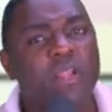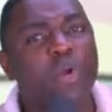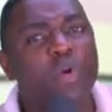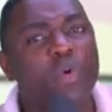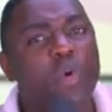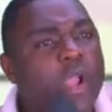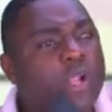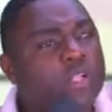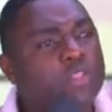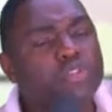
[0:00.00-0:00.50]

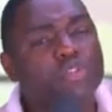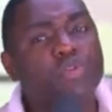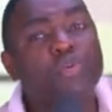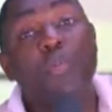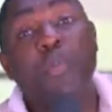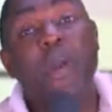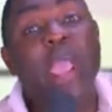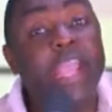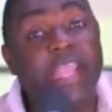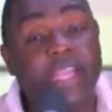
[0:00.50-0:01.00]
going to school
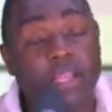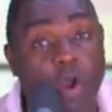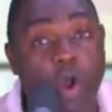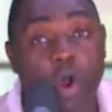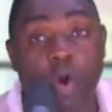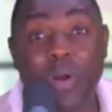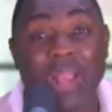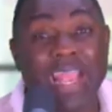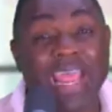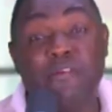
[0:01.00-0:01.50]
paying or
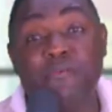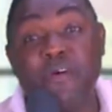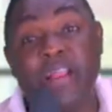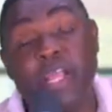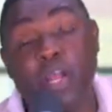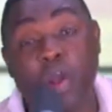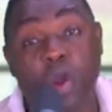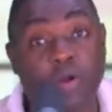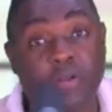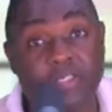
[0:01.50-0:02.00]
whatever they
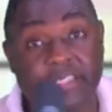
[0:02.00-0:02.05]
called